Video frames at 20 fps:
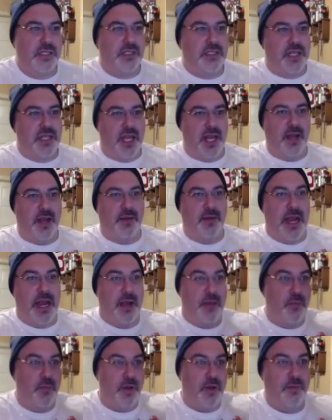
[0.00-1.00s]

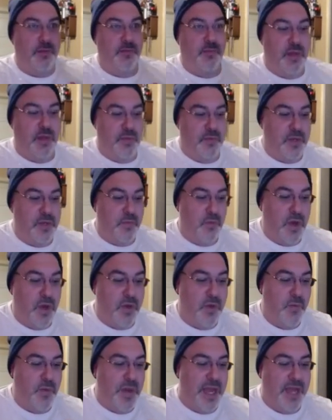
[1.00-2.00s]
And we're
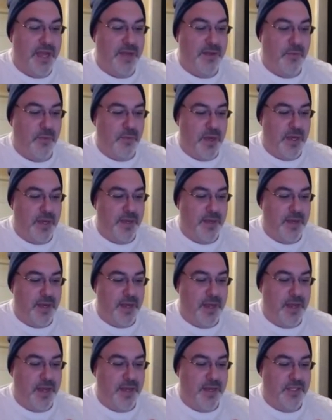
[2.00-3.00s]
one
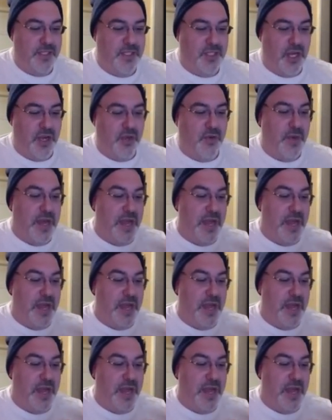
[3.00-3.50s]
shard away